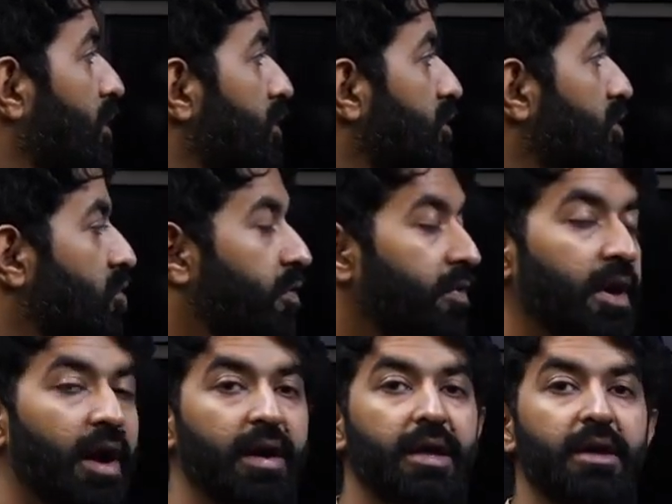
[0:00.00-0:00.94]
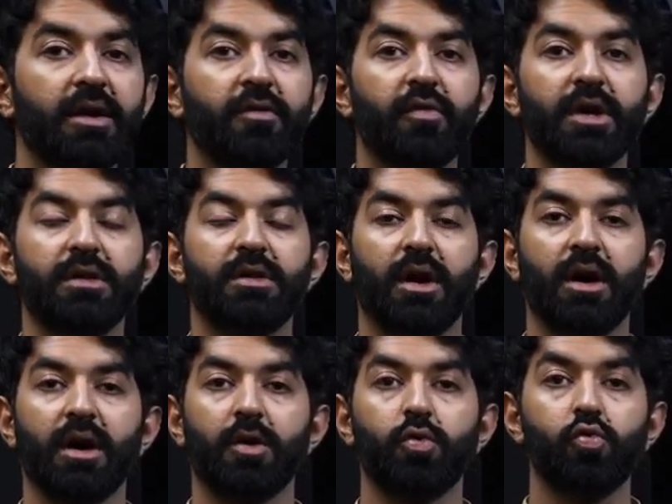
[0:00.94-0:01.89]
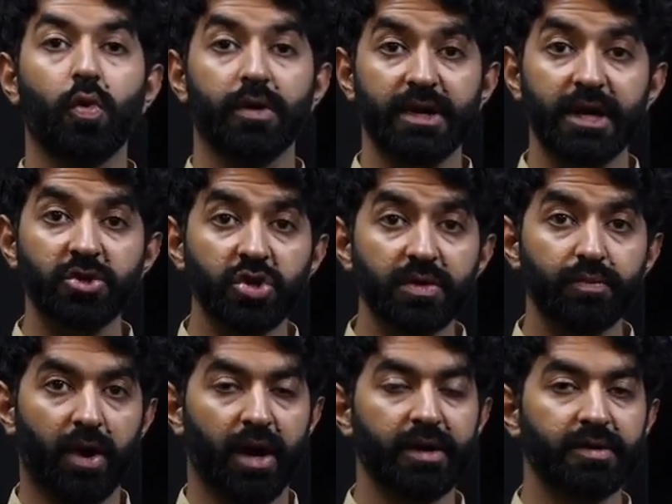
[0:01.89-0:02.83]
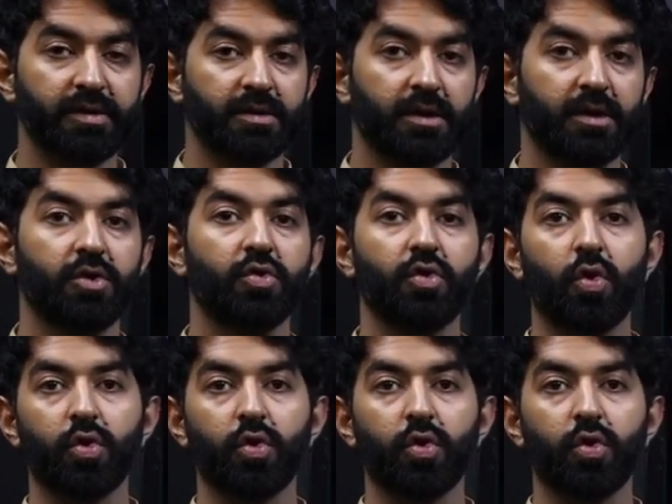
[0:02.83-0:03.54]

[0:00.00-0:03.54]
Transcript: So we are here with quotation marks. You know